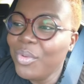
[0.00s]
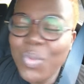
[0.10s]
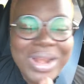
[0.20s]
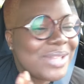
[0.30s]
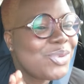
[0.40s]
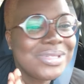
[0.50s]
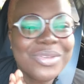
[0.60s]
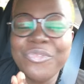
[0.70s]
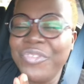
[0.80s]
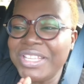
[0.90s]
when I took
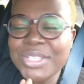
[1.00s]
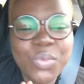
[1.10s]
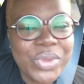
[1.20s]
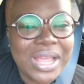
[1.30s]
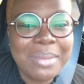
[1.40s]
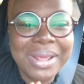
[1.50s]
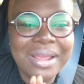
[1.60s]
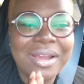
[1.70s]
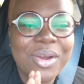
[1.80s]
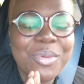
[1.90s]
the first week, I'm
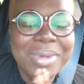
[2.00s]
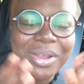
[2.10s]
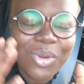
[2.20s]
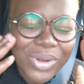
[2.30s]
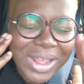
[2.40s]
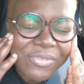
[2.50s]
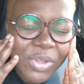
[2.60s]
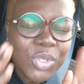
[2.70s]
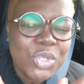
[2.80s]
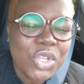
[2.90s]
like, oh my God, I
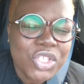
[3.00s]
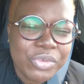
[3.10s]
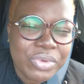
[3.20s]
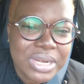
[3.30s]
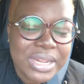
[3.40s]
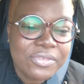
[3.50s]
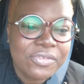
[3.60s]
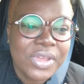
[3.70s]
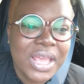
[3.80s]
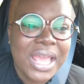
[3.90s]
felt such a relief.